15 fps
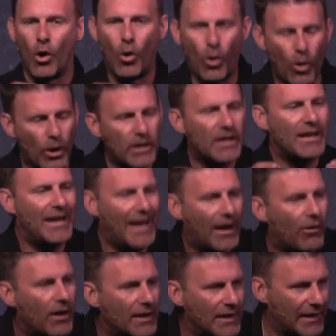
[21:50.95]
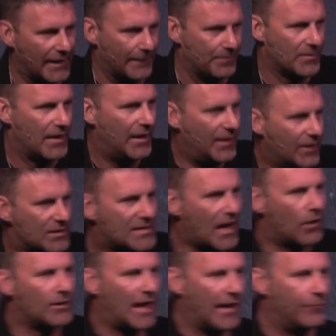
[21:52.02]
Ordinarily, here's
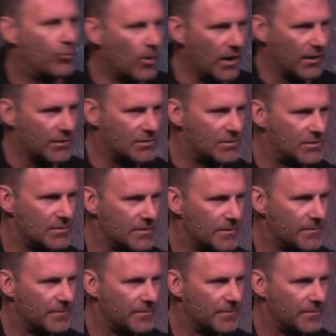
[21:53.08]
how life works.